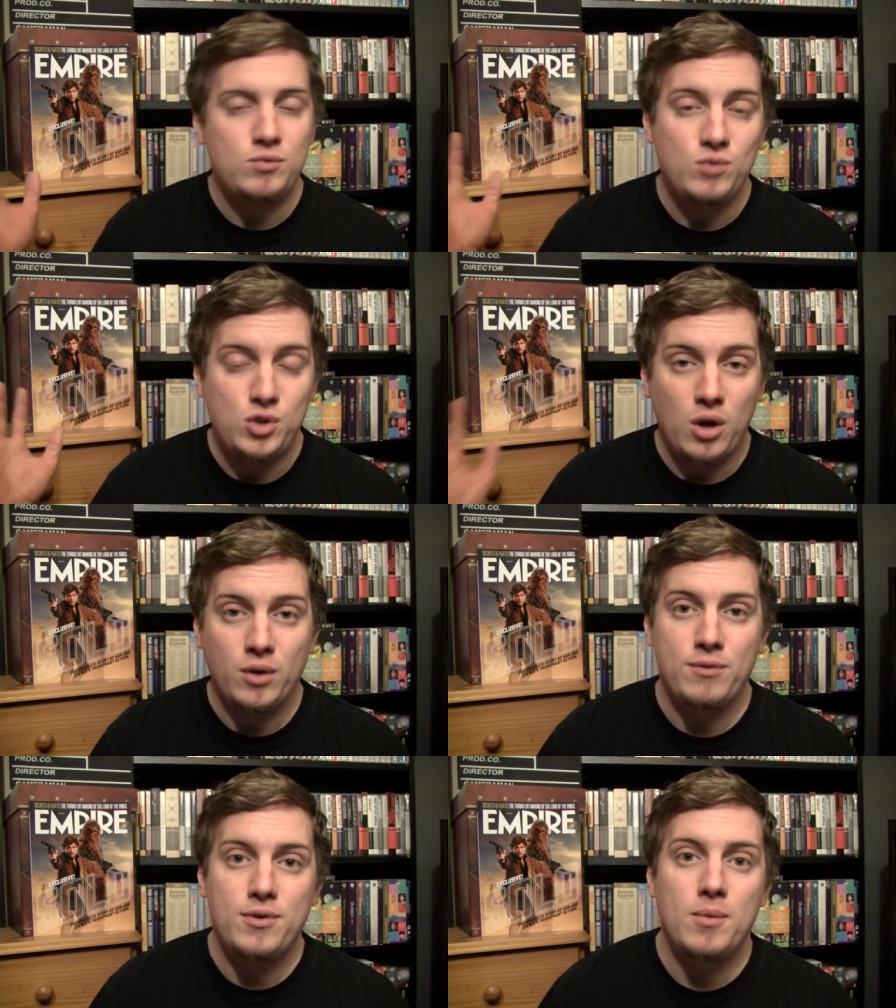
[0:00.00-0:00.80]

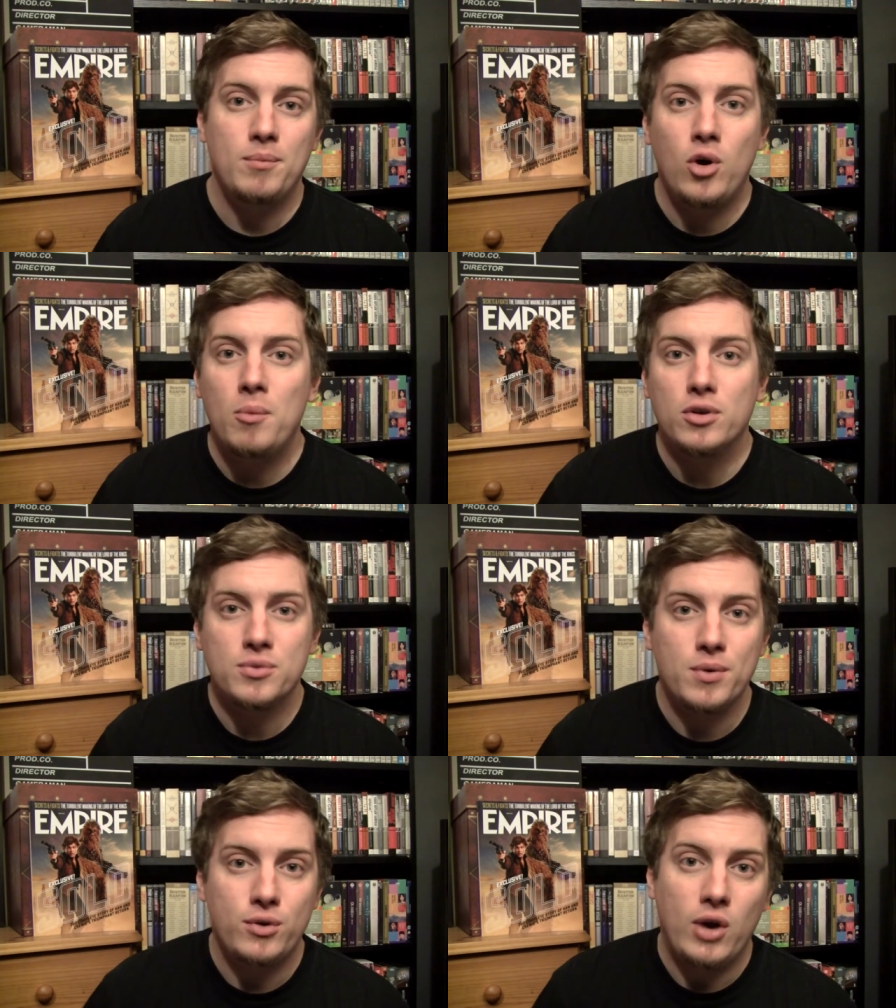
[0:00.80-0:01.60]
shot the film
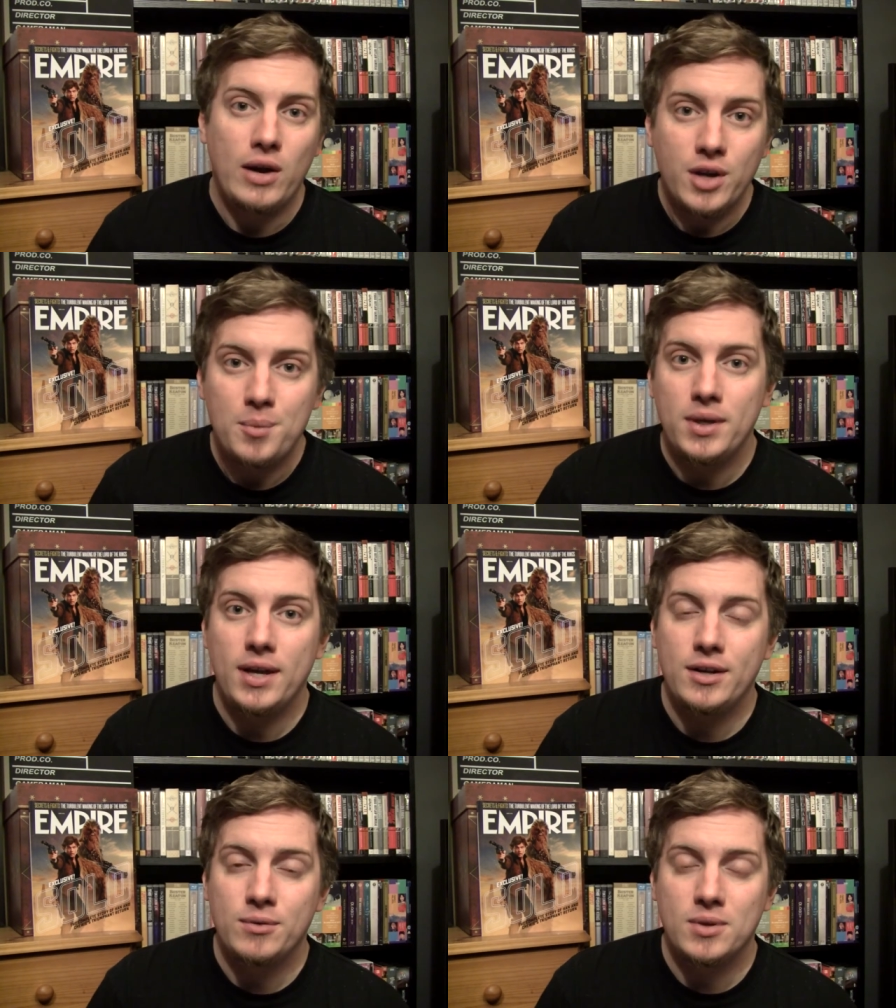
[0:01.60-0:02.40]
almost from the ground up
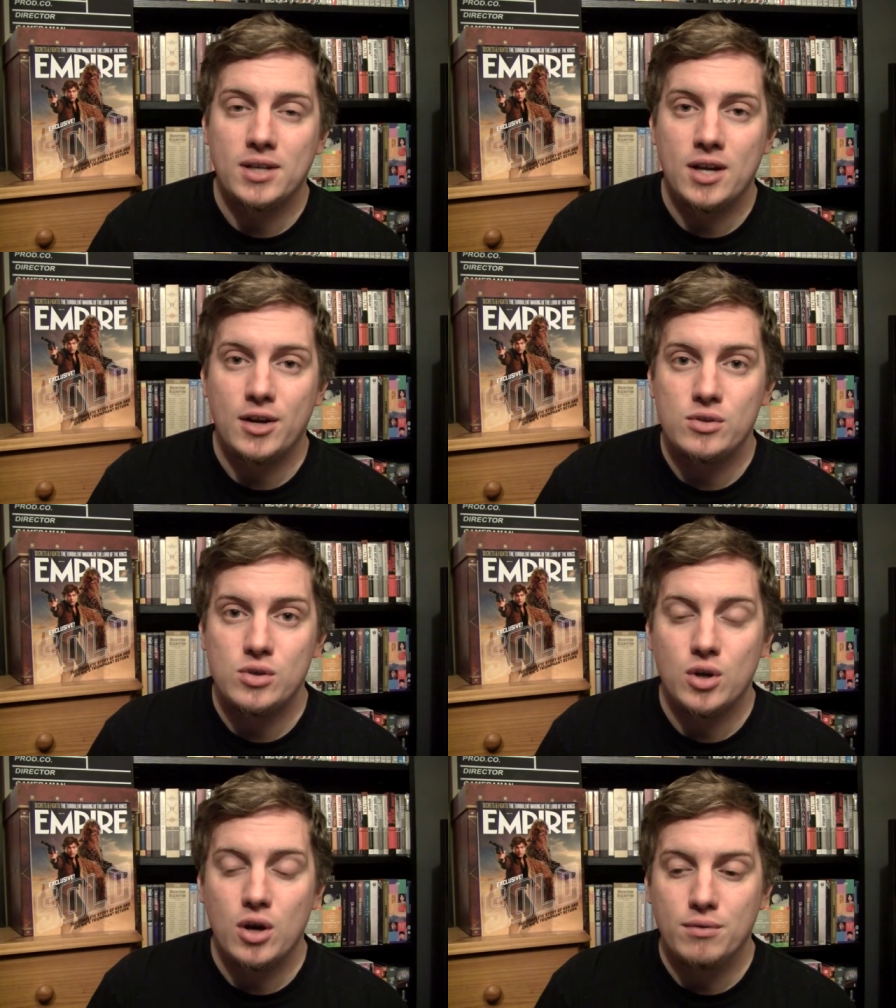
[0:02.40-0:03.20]
again and really kind of
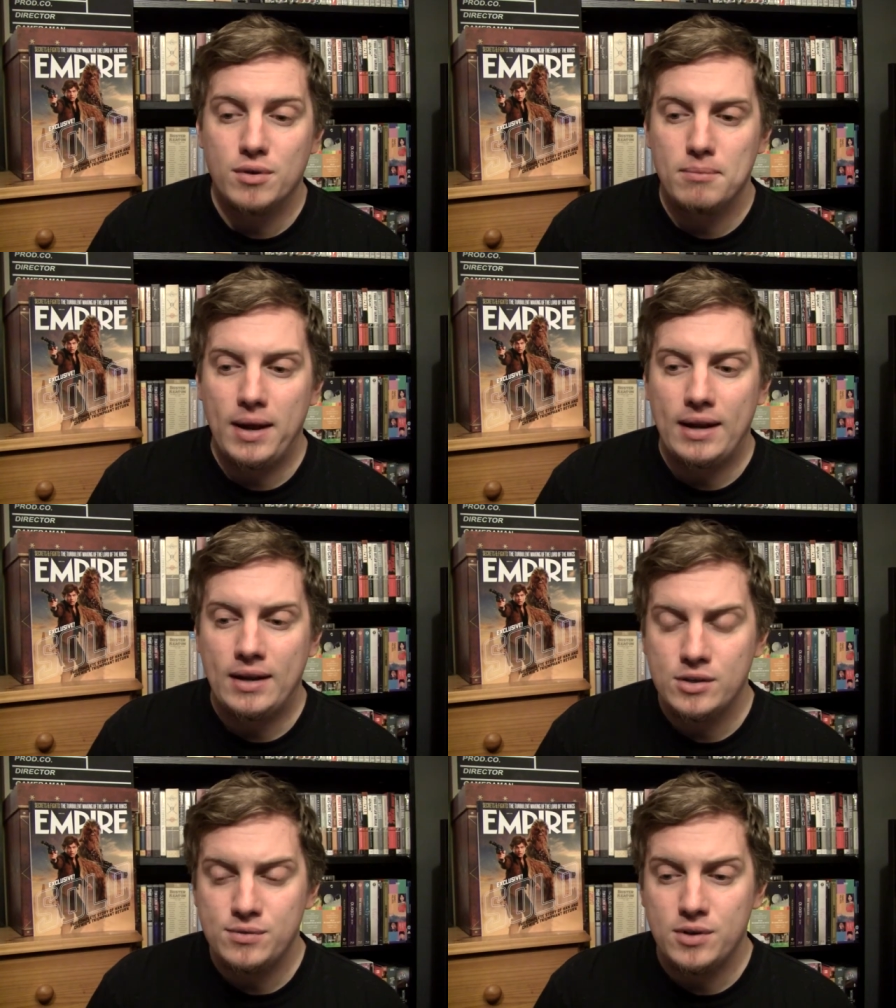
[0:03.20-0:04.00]
took over and made
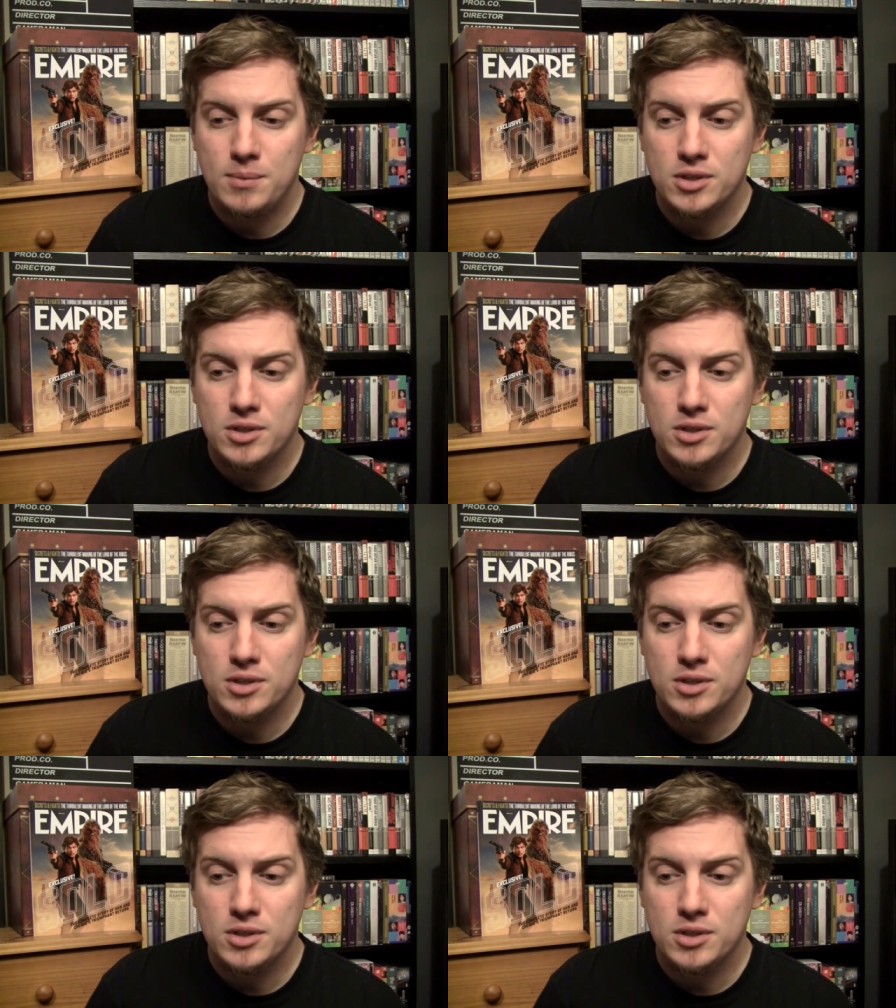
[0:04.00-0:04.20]
it his film,